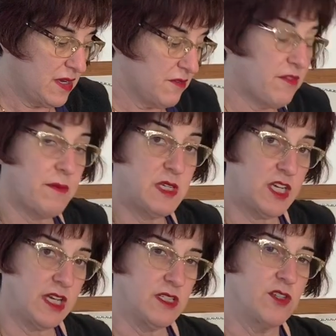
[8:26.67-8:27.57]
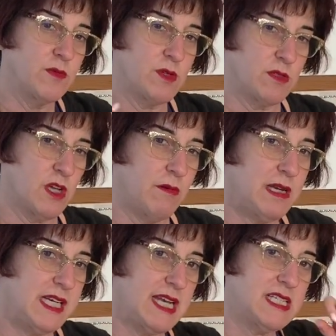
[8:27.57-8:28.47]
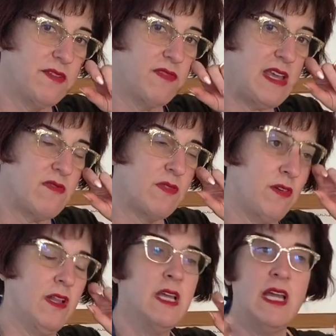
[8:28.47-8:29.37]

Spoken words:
from the chicken soup, so it's already nice and flavorful.